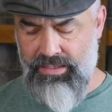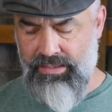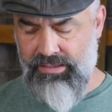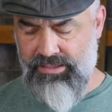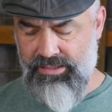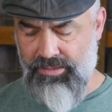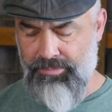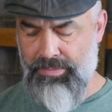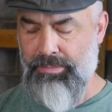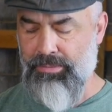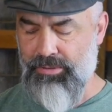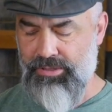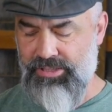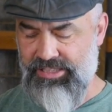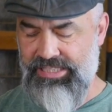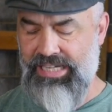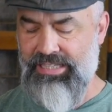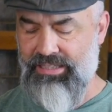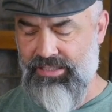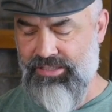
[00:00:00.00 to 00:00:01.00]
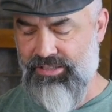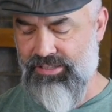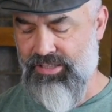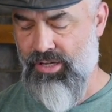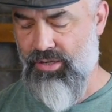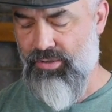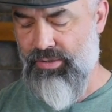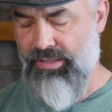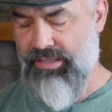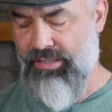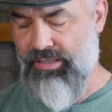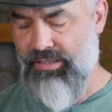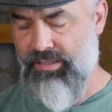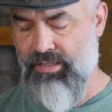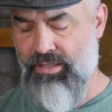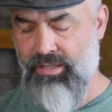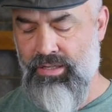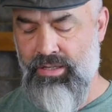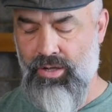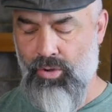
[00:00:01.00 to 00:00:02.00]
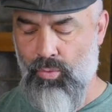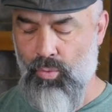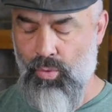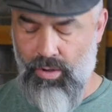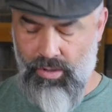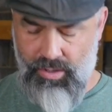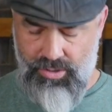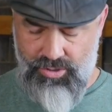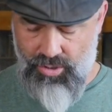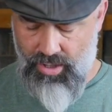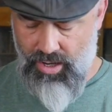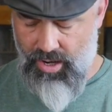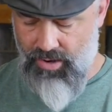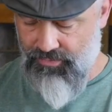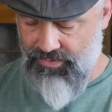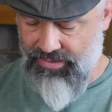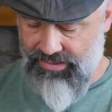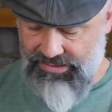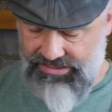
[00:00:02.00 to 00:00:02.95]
Some people set the stone in a water trough, or they